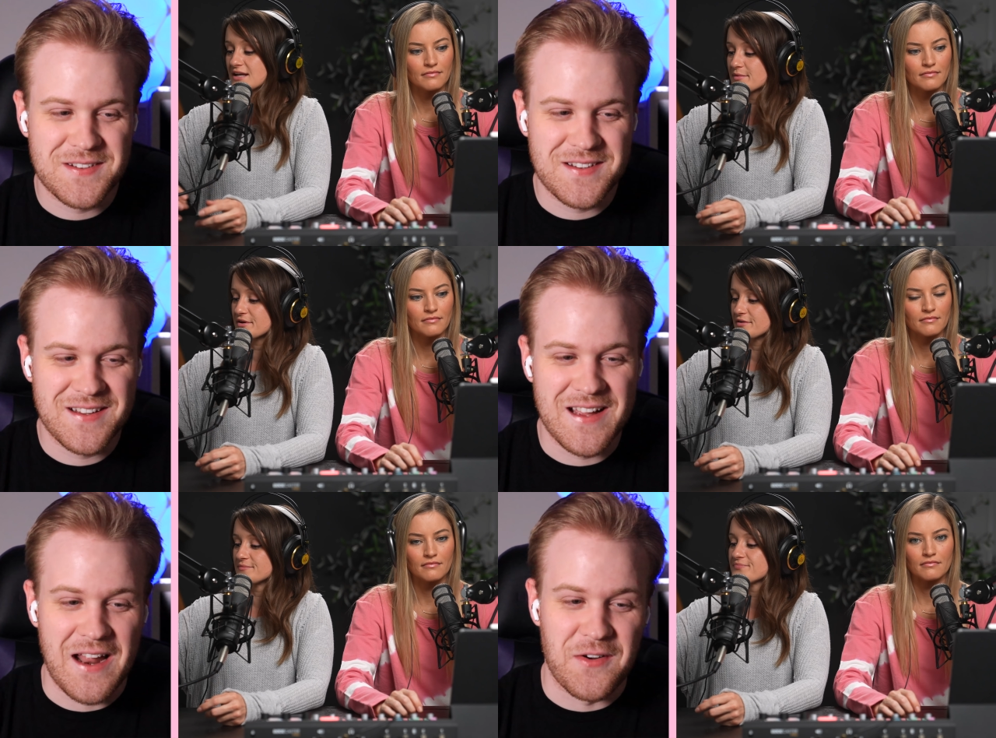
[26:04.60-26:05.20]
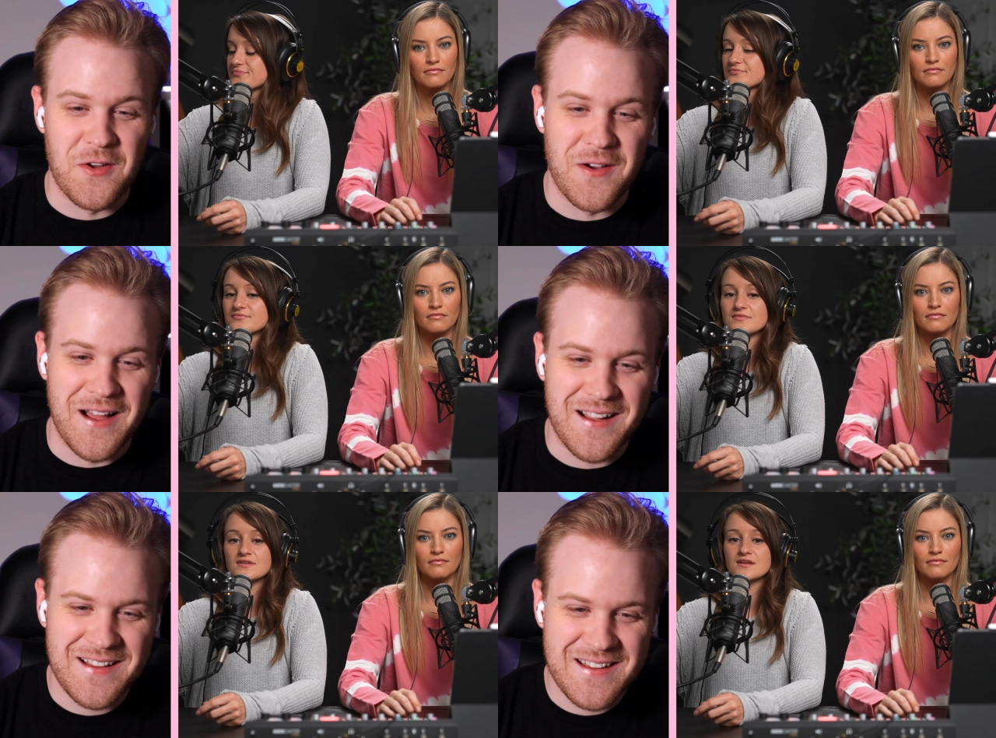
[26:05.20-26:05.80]
Speaker 1: time ago.
Speaker 2: I don't know.
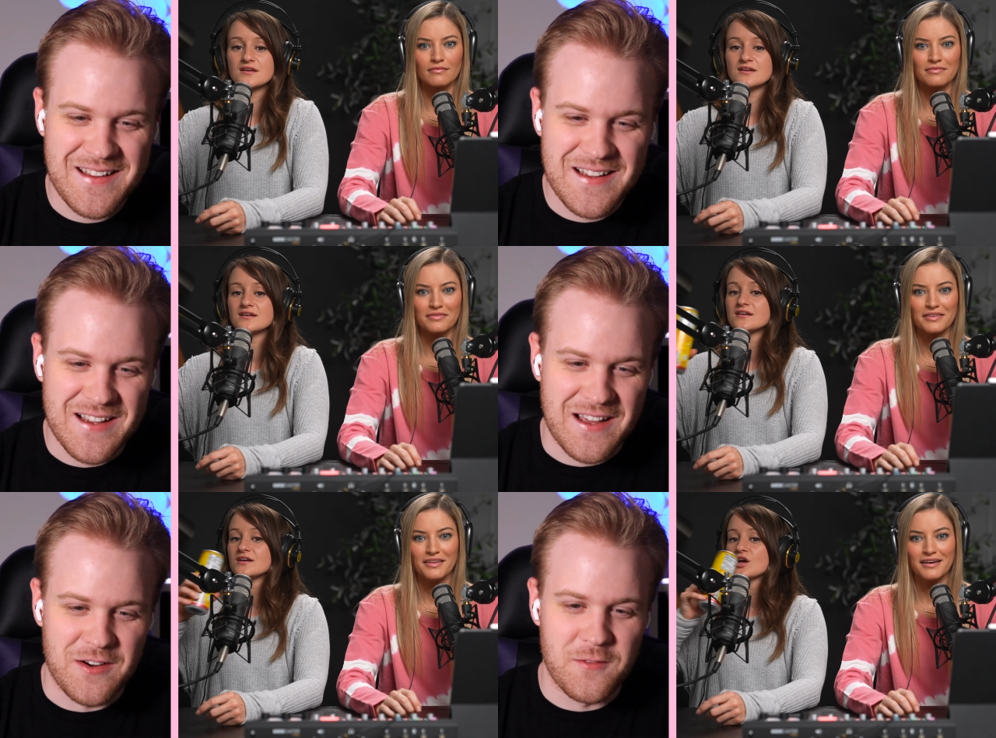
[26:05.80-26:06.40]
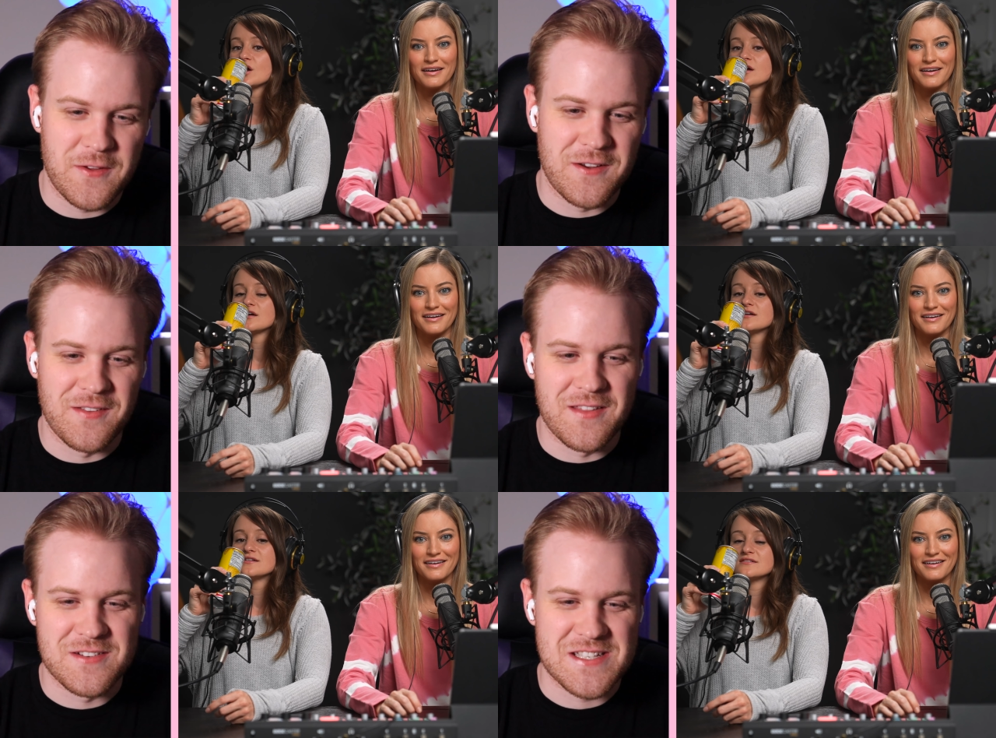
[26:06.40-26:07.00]
I don't know if you hear
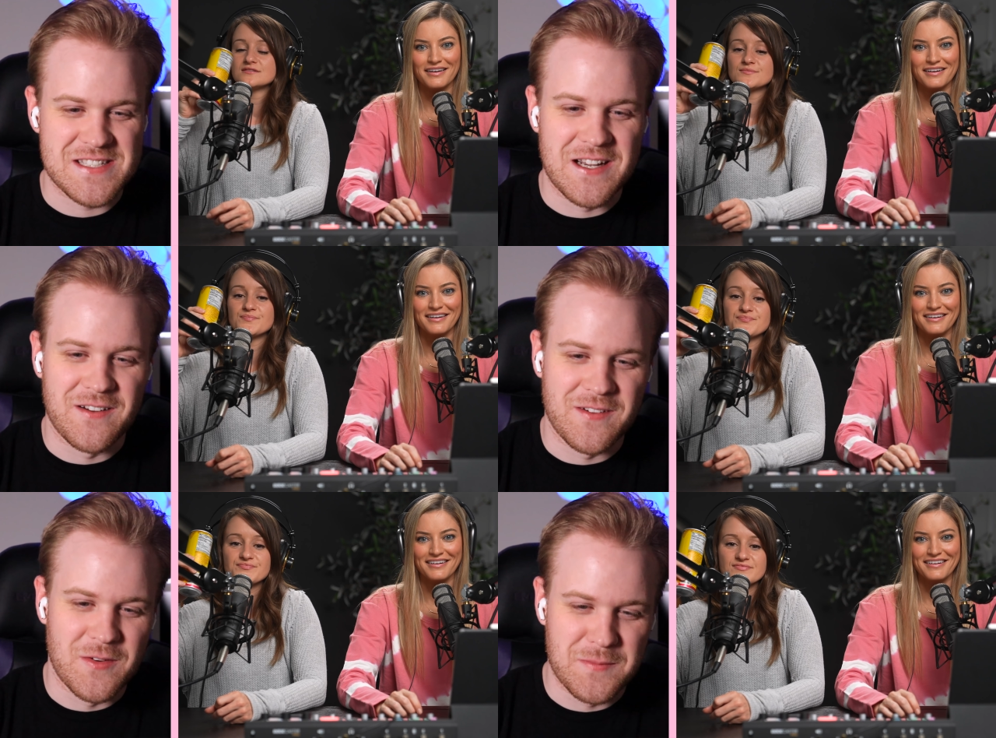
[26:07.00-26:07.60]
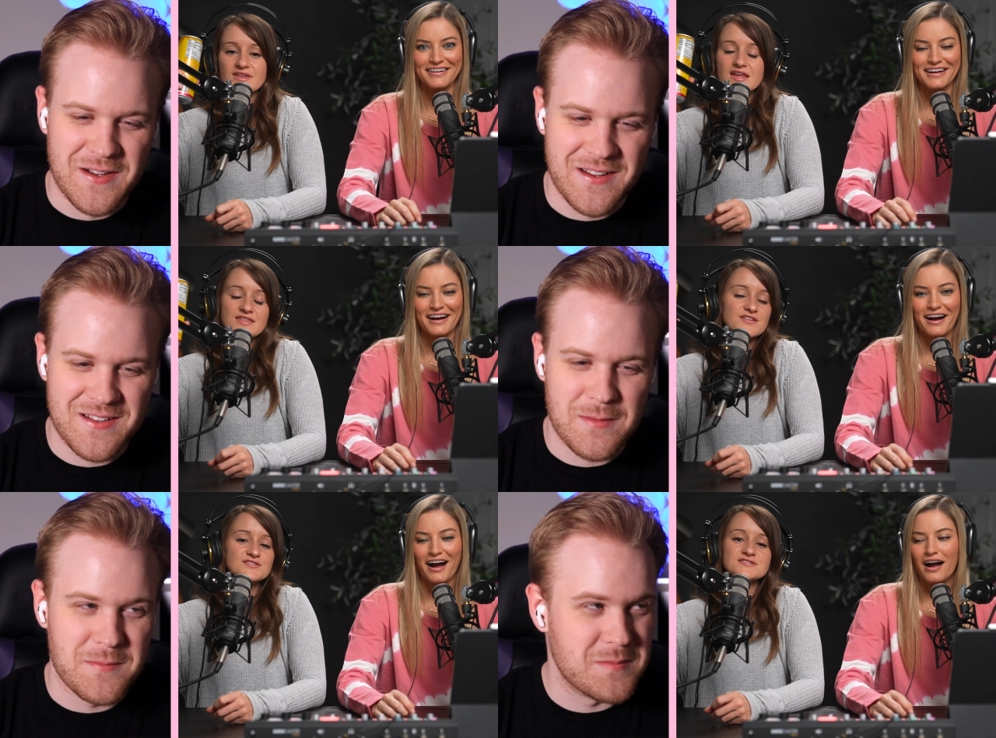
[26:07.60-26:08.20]
that. There's a siren going by.
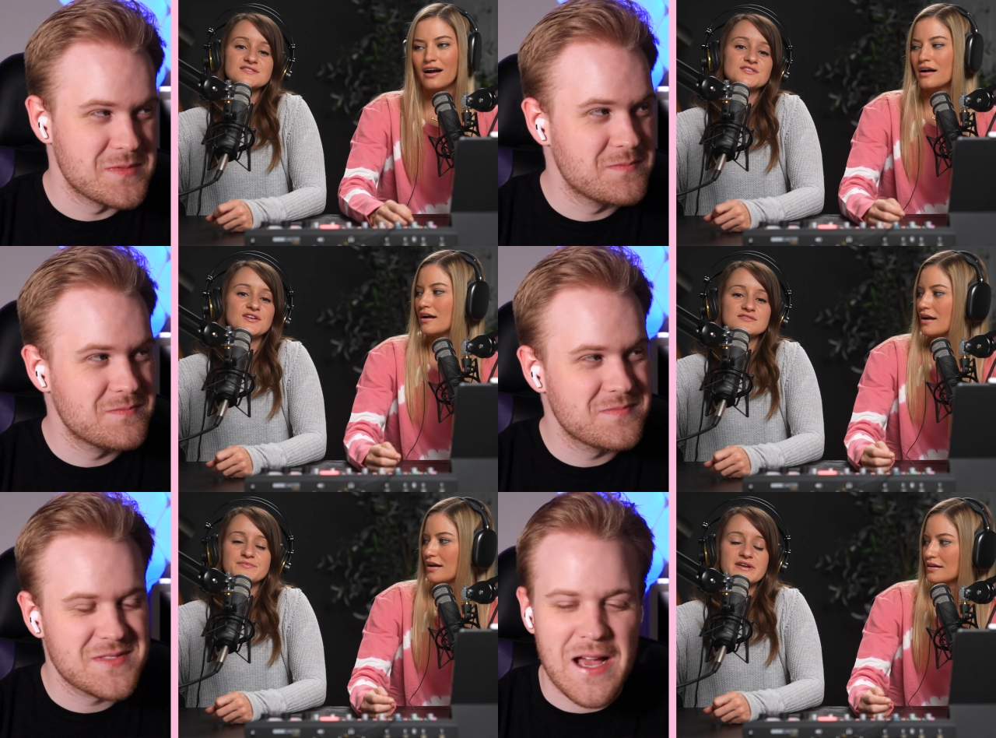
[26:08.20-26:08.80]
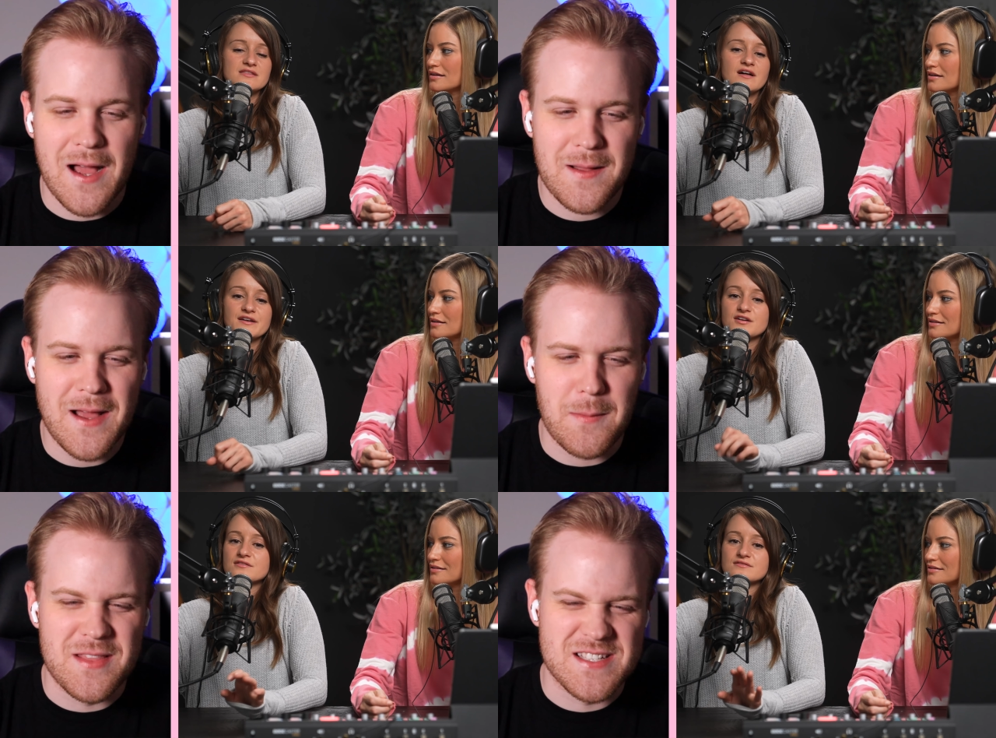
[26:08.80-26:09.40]
Speaker 1: There's, you know, been a lot
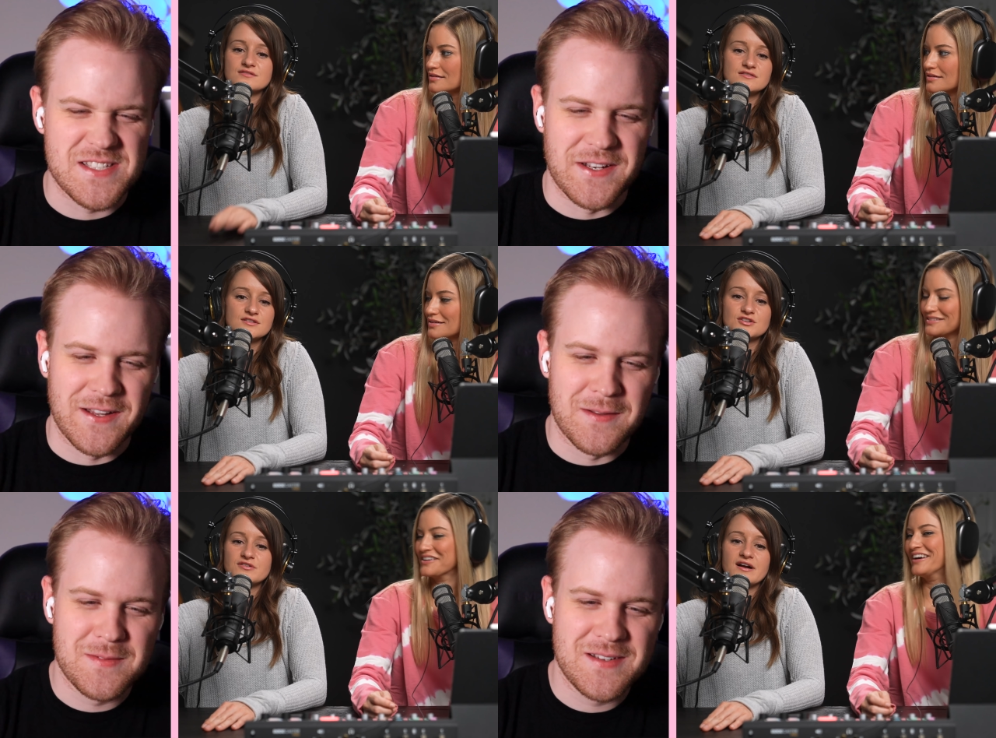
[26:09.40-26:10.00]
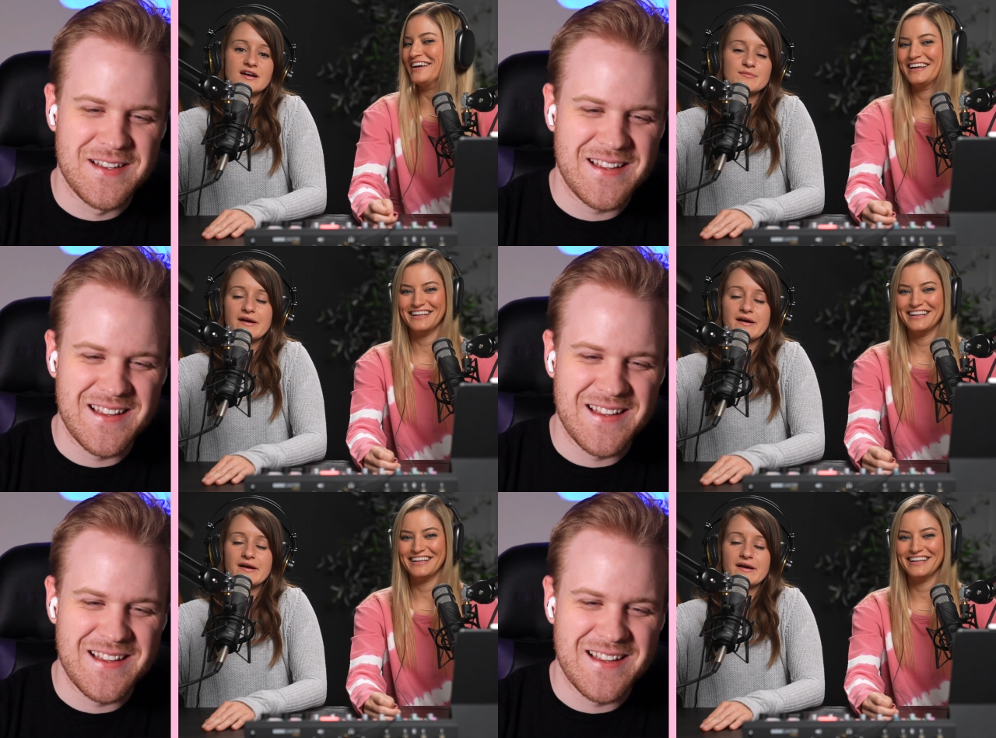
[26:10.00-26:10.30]
of. I'm in the city. Crime